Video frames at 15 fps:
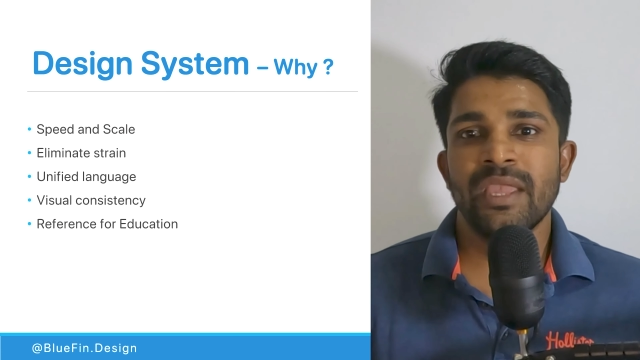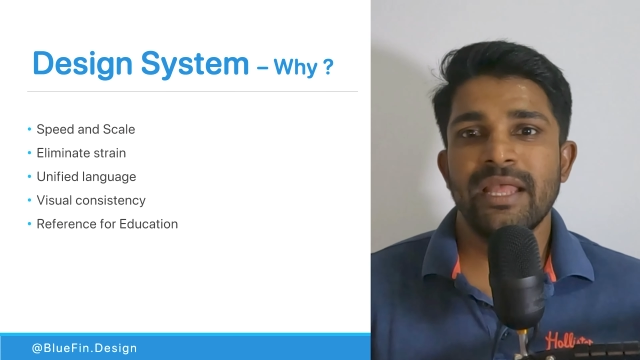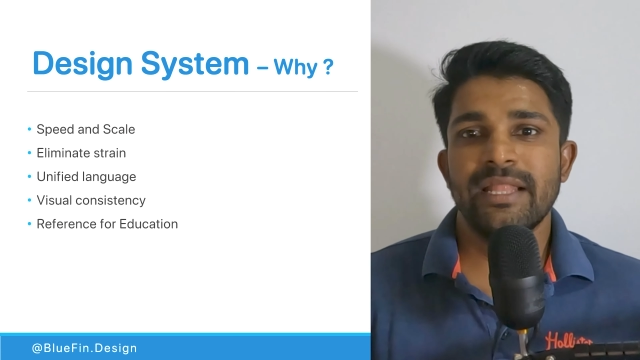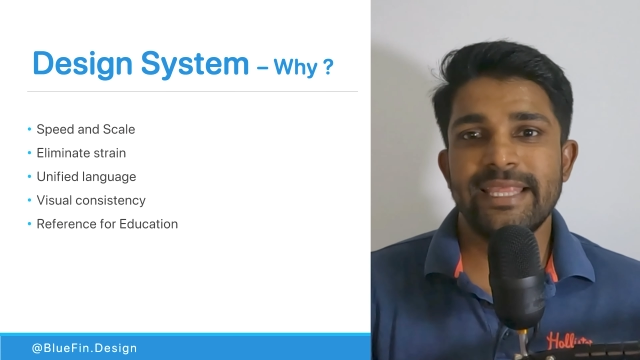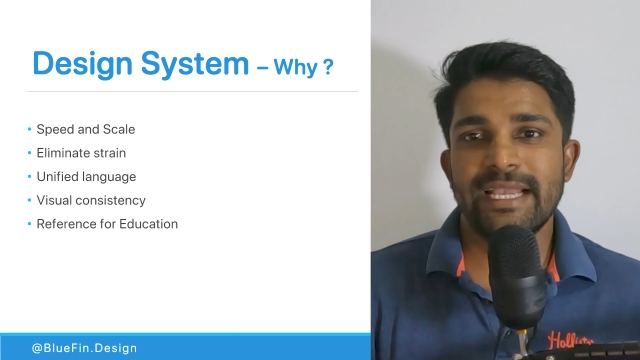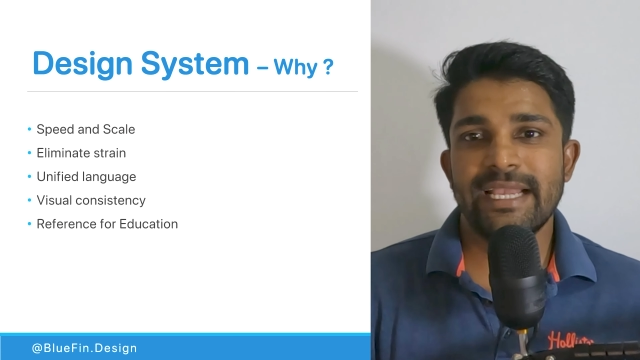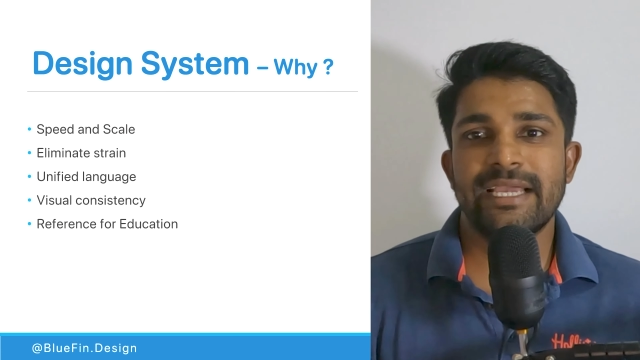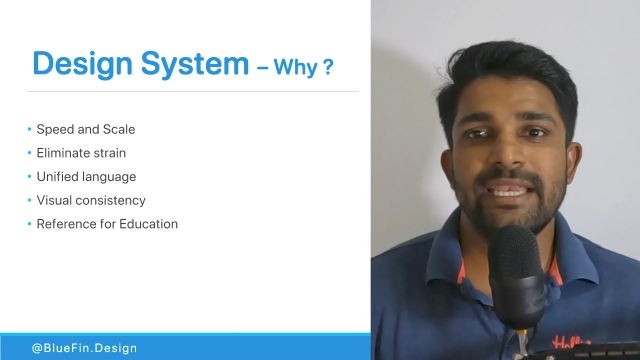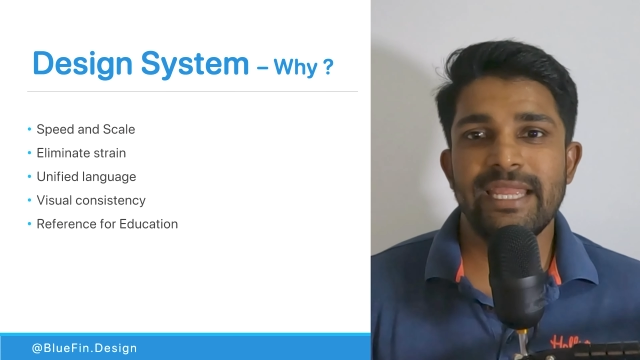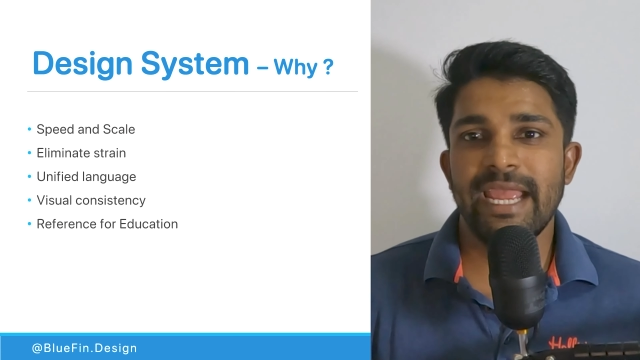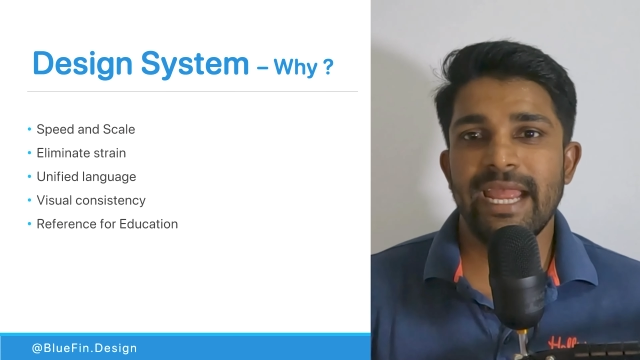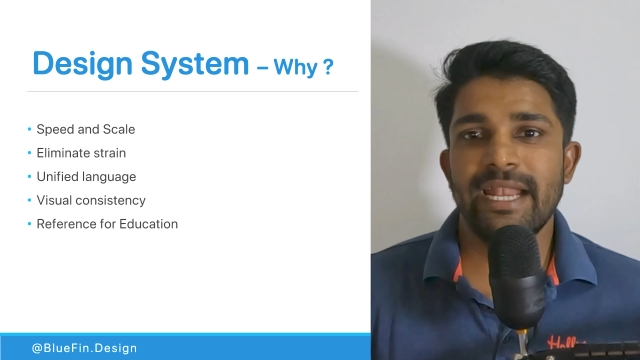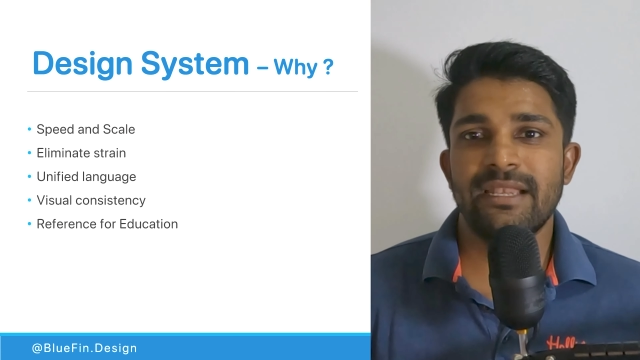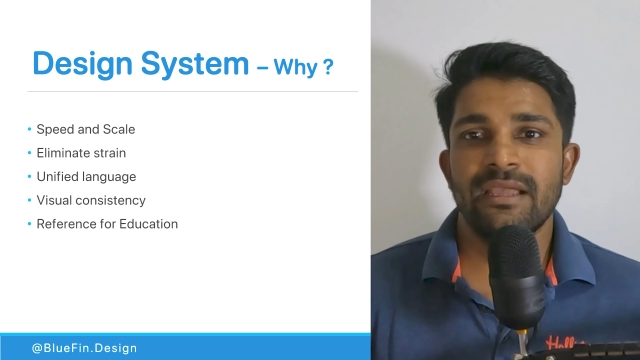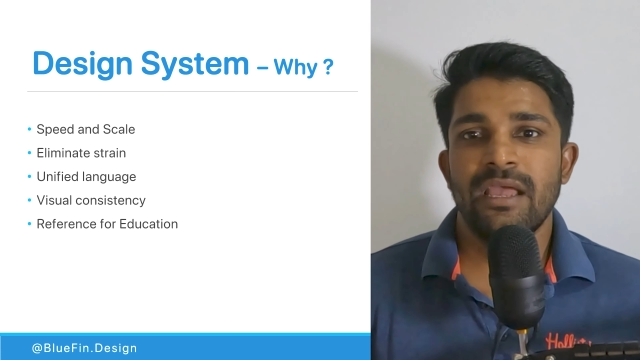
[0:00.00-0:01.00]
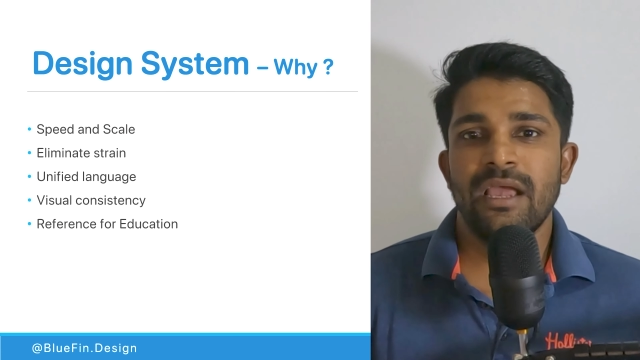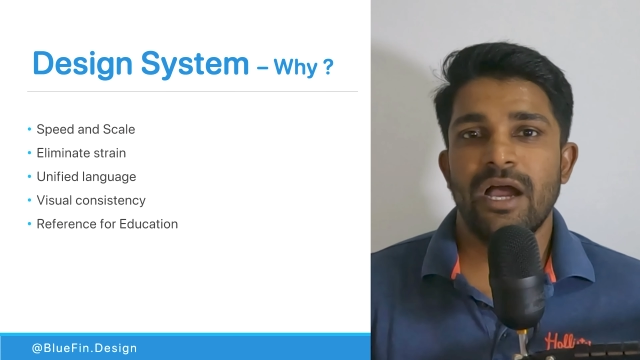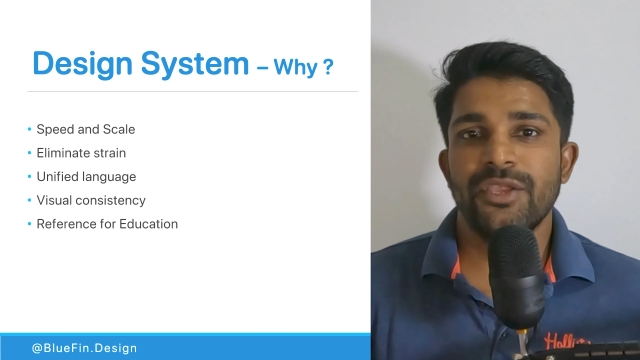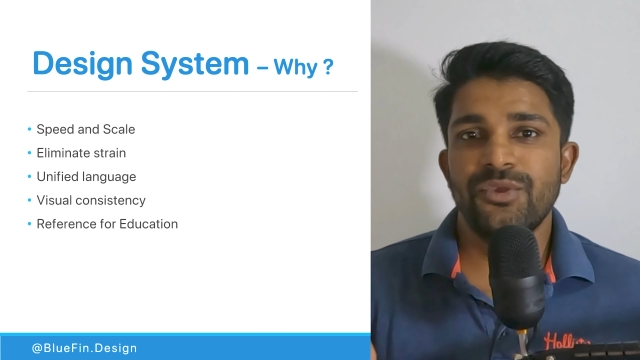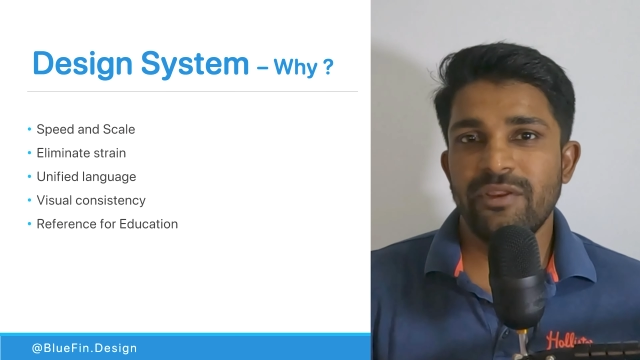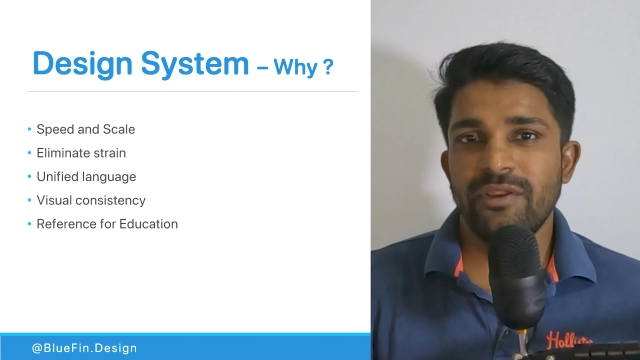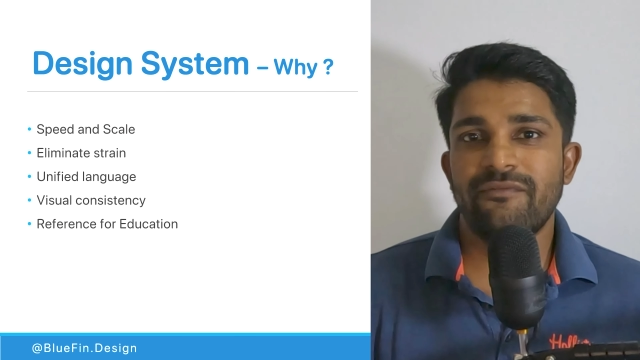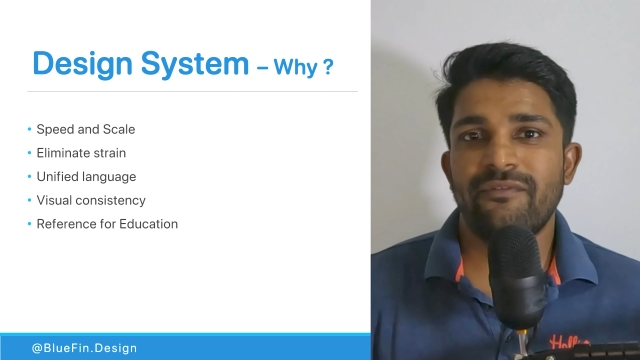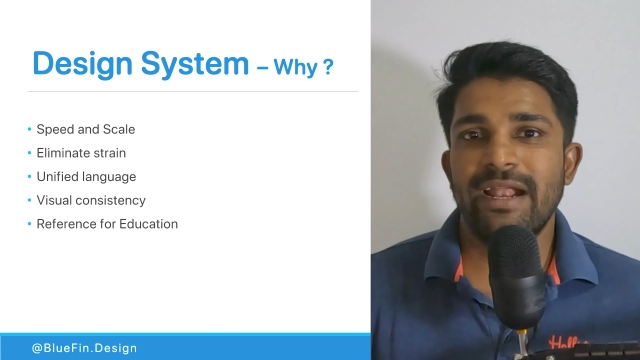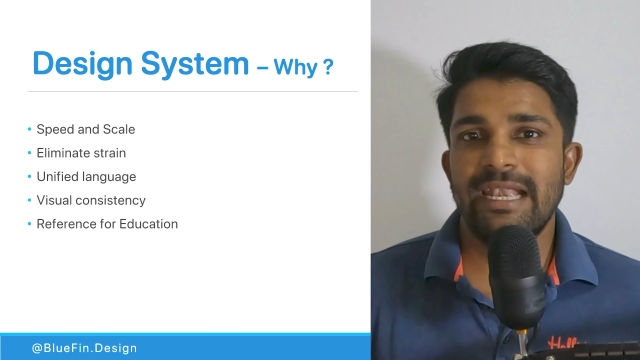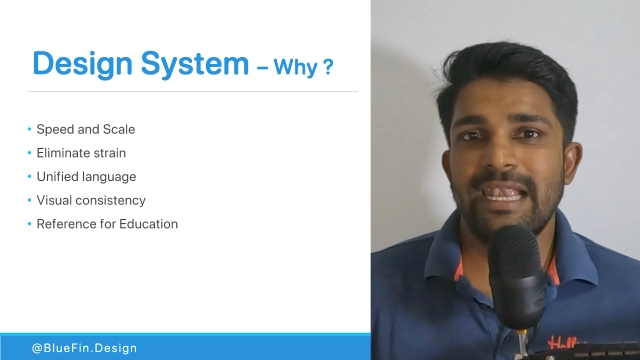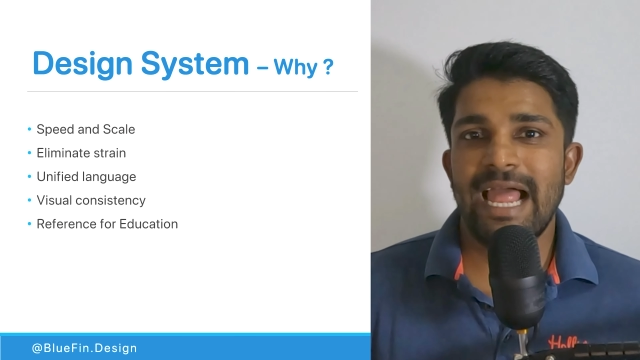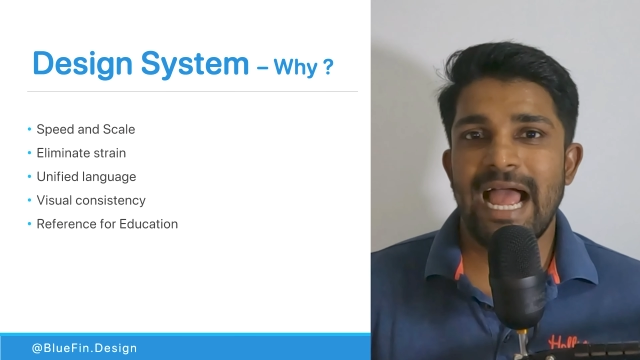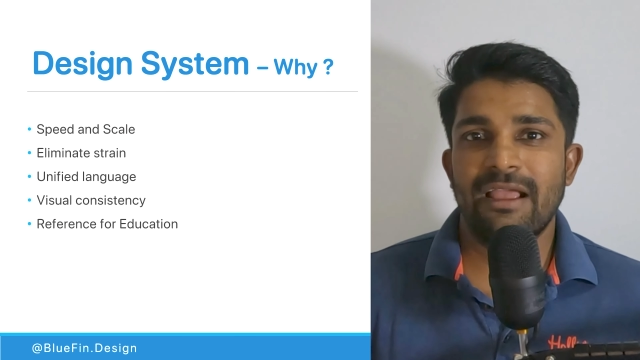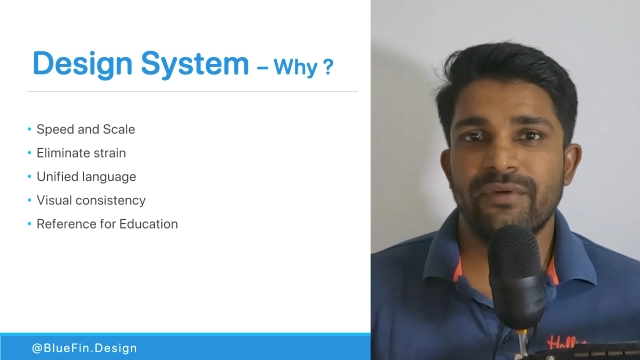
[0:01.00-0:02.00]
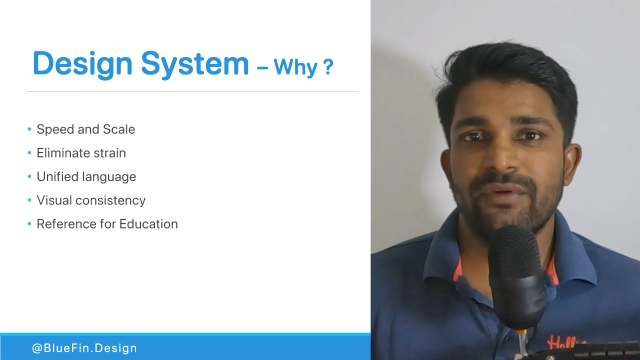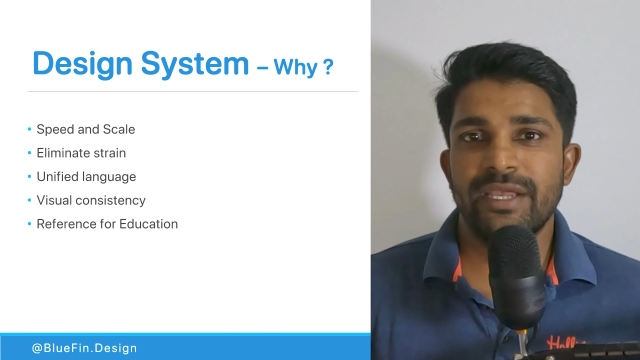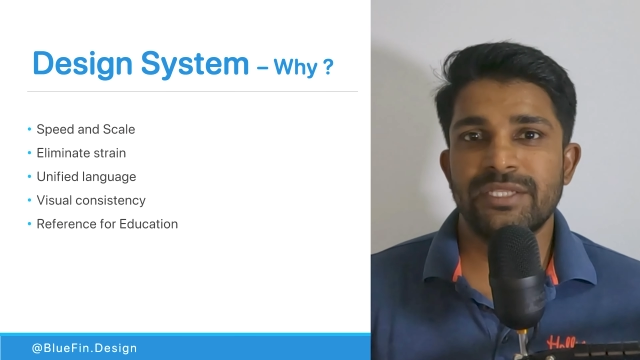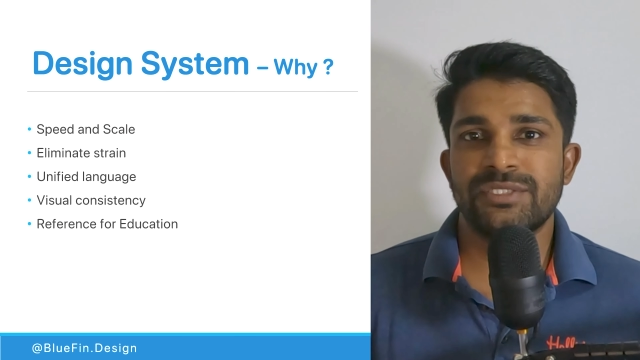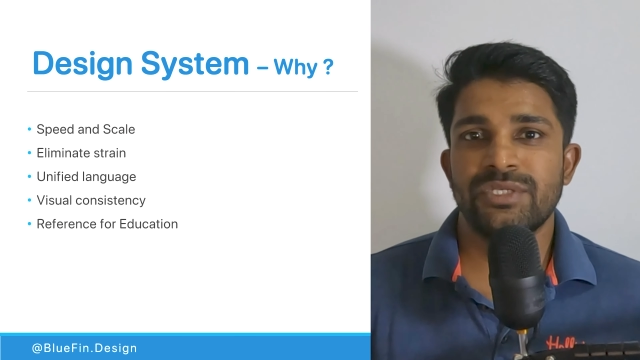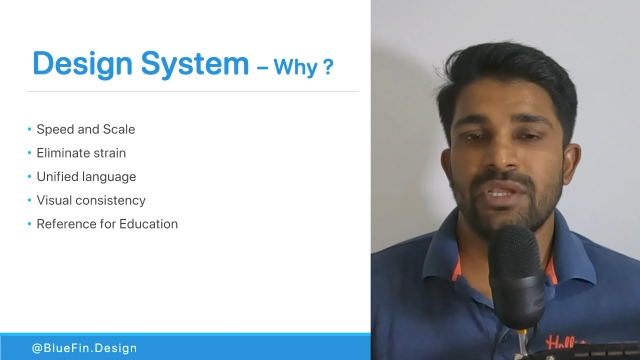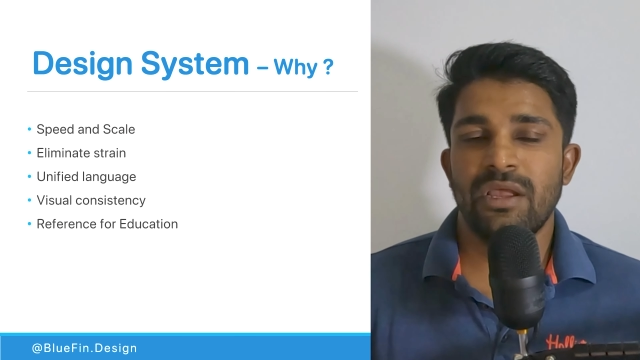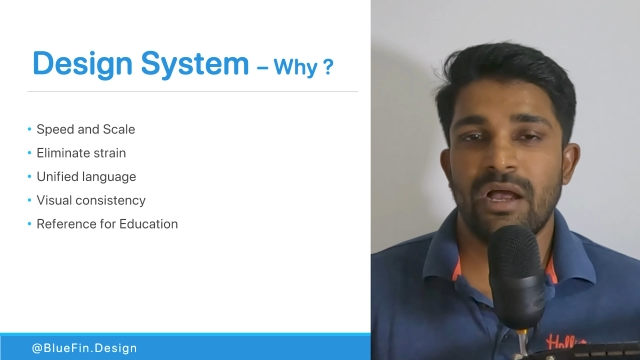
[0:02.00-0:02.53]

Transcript: they create a unified language,